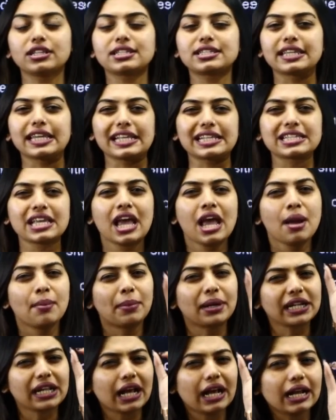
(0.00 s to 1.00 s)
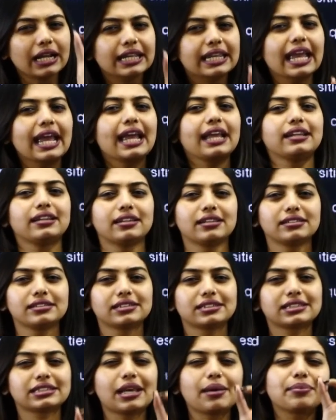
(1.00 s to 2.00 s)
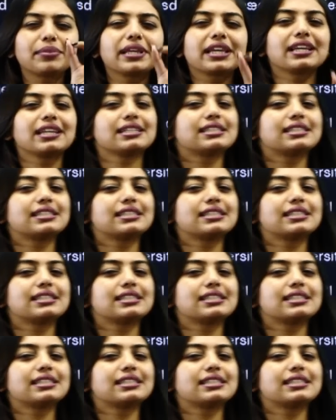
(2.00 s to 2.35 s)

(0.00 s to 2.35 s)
the seats. But again, something